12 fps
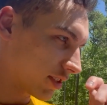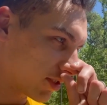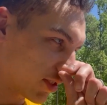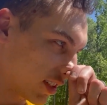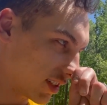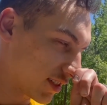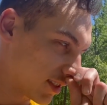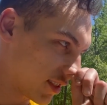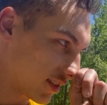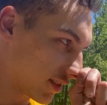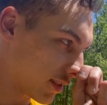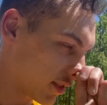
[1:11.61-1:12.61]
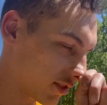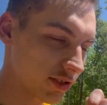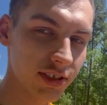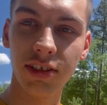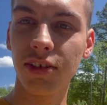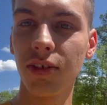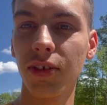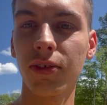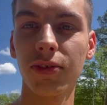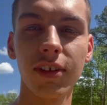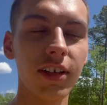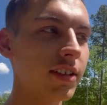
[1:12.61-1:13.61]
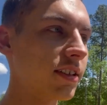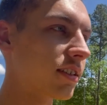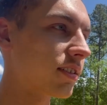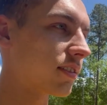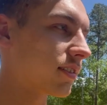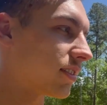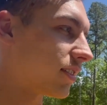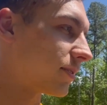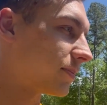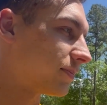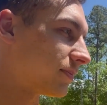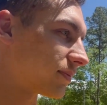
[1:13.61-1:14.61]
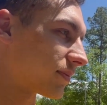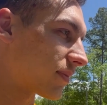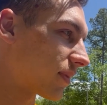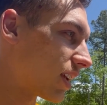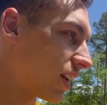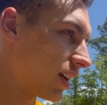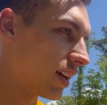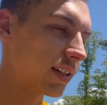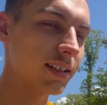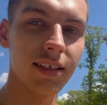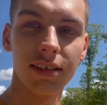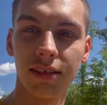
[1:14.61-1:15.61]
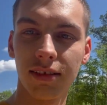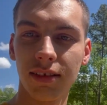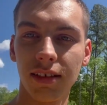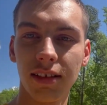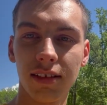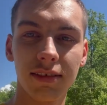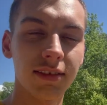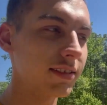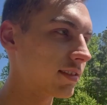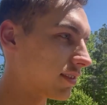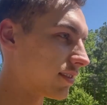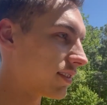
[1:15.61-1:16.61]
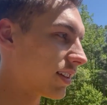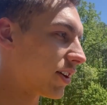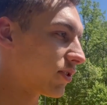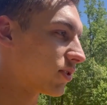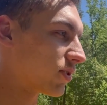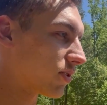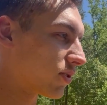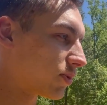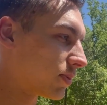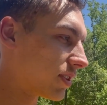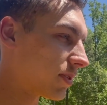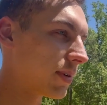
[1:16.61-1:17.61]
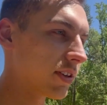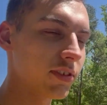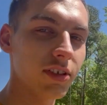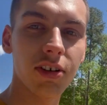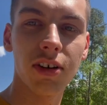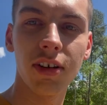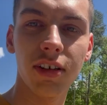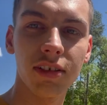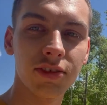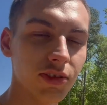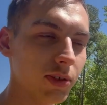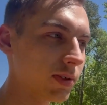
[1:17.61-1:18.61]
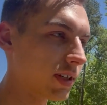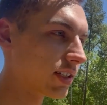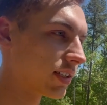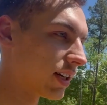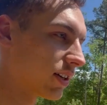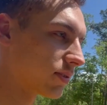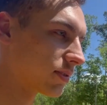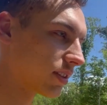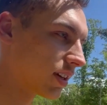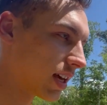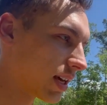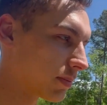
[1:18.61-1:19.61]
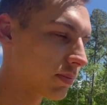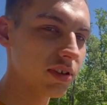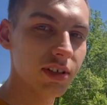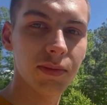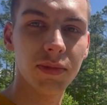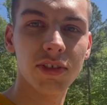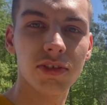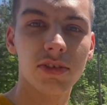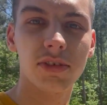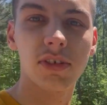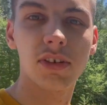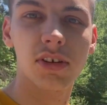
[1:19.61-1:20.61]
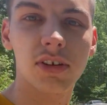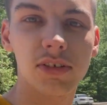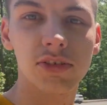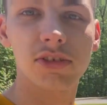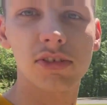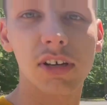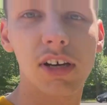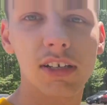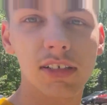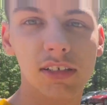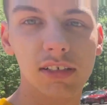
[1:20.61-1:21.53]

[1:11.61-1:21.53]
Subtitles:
She is a little dirty. I guess let's tell you a little bit about the car. So right now, pretty much all stock.